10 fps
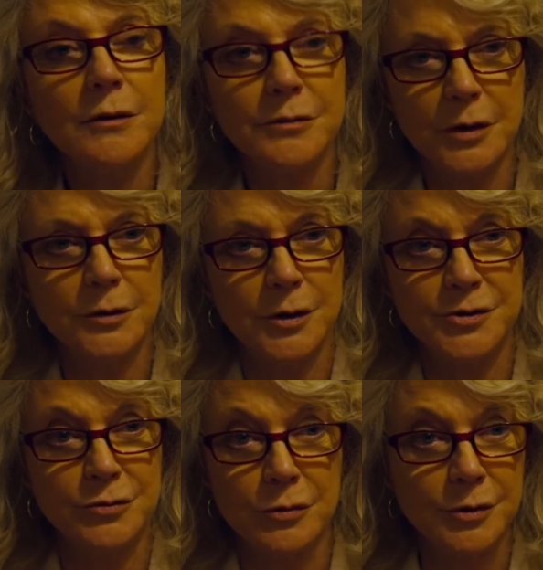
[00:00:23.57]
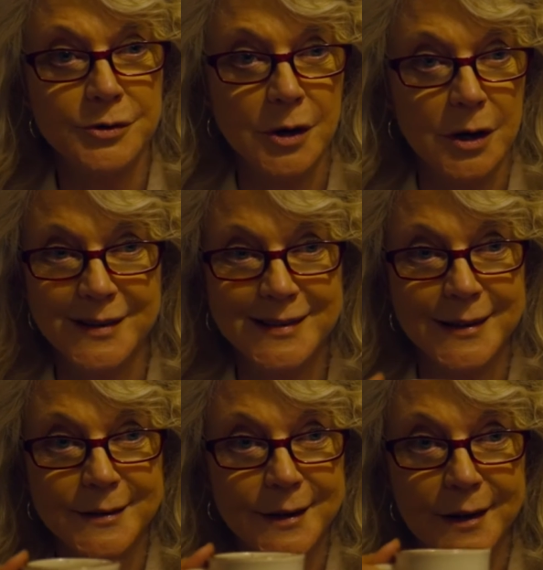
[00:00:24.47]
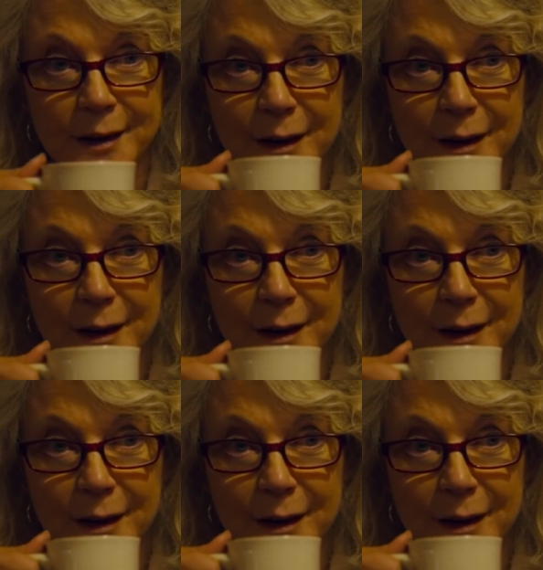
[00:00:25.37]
don't think there's a wrong side of 60.